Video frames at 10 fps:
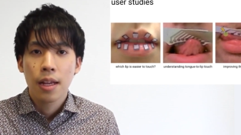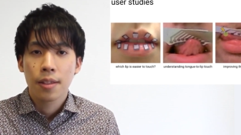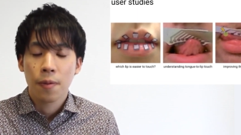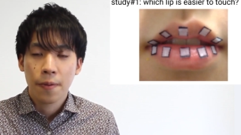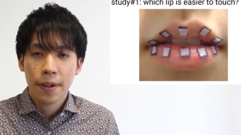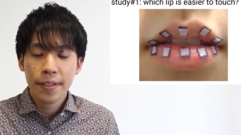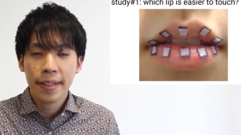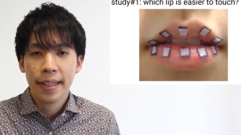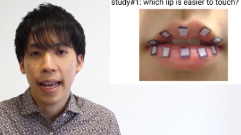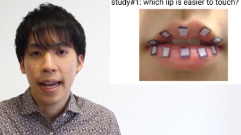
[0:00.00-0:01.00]
The first
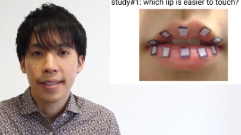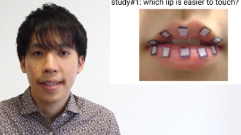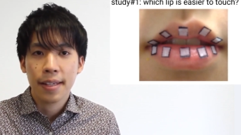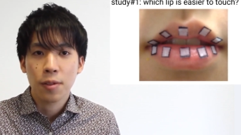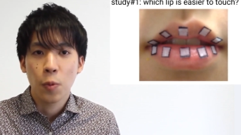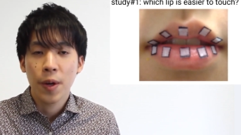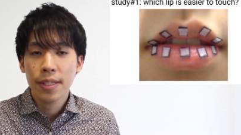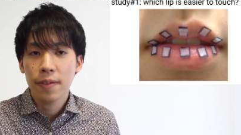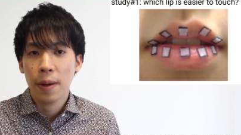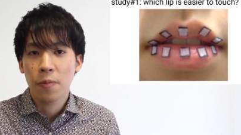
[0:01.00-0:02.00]
study assessed
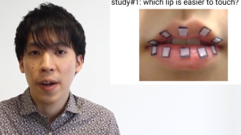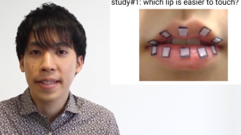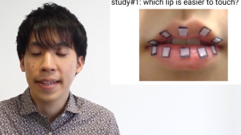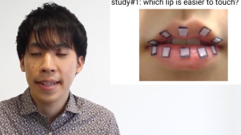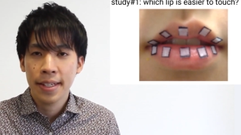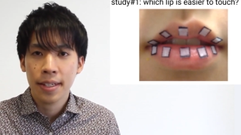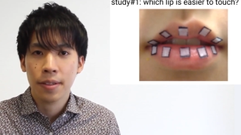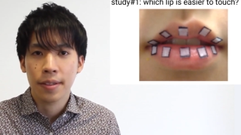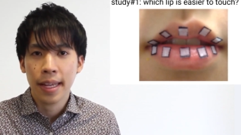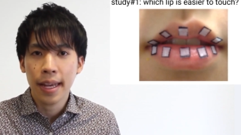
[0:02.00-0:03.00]
which lip was easier
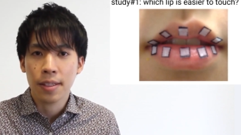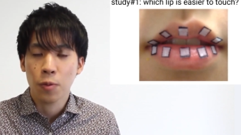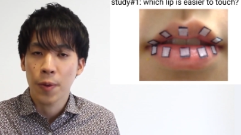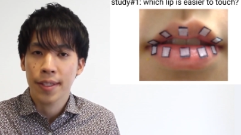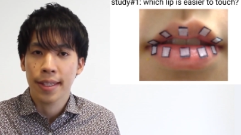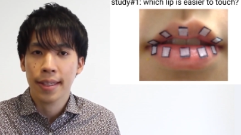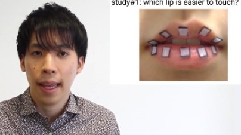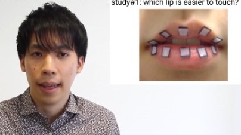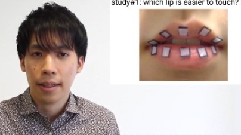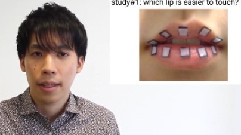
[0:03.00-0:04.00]
to touch with the
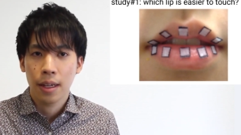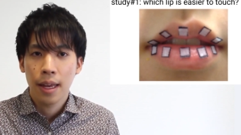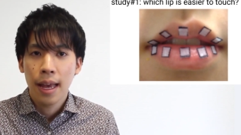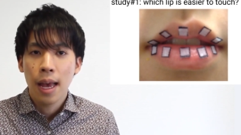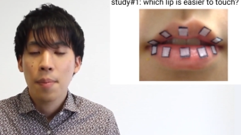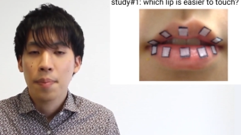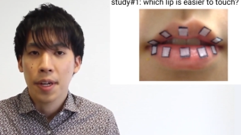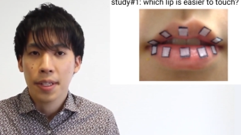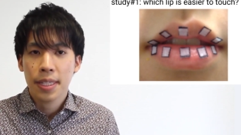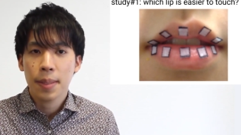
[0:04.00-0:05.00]
tongue.
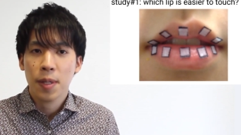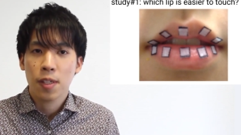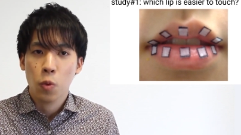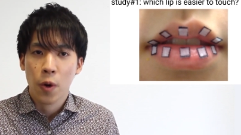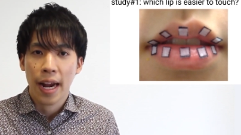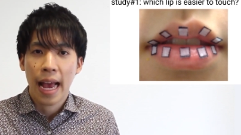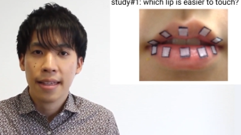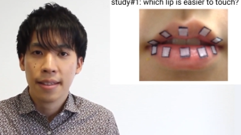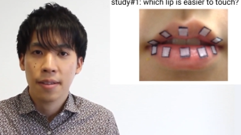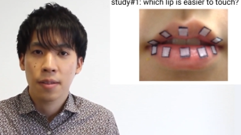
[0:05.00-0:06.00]
Participants were
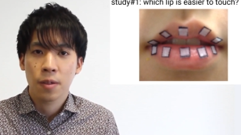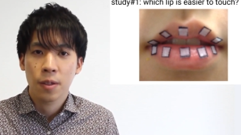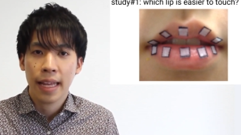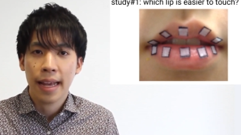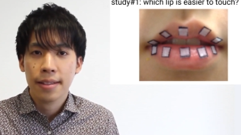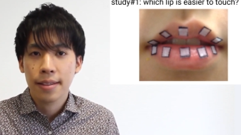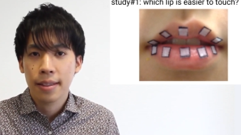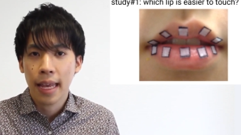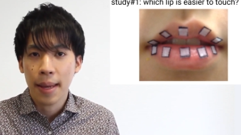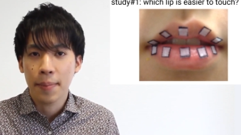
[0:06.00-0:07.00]
asked to touch
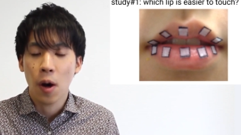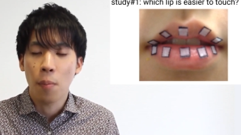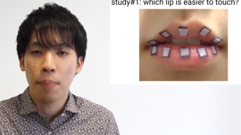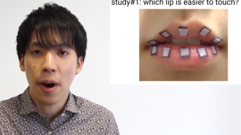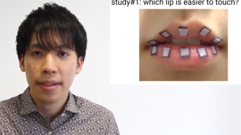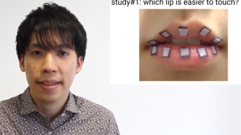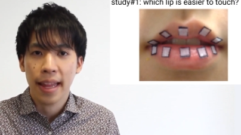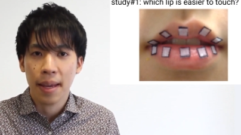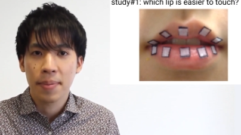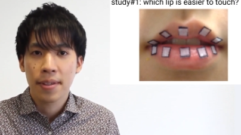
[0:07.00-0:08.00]
tape on both
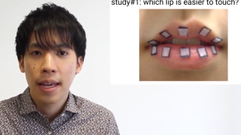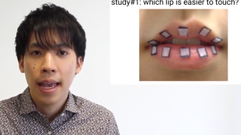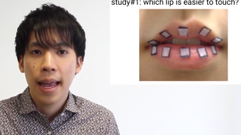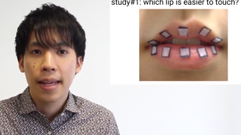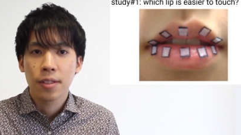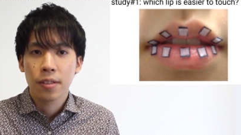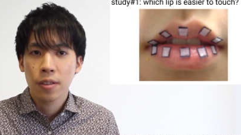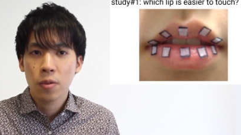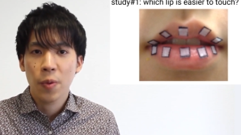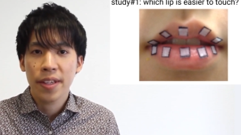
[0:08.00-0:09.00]
lips and
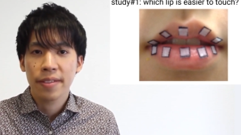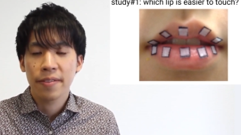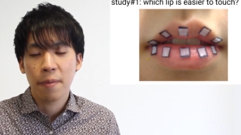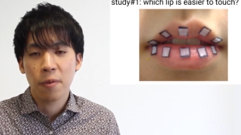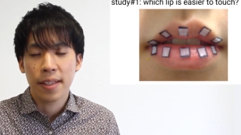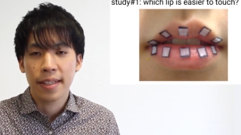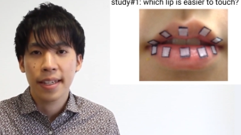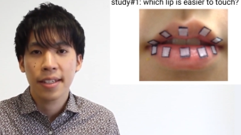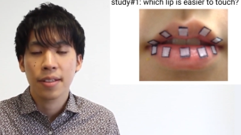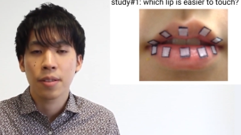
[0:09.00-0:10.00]
choose which lip was
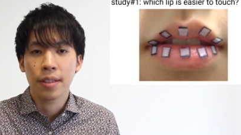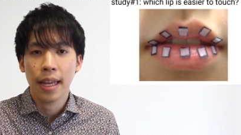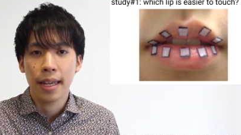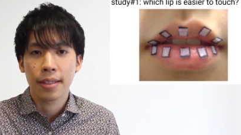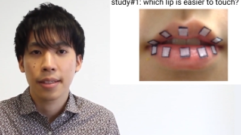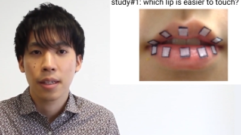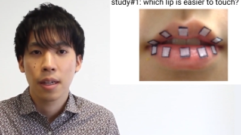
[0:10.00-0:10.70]
easier to touch.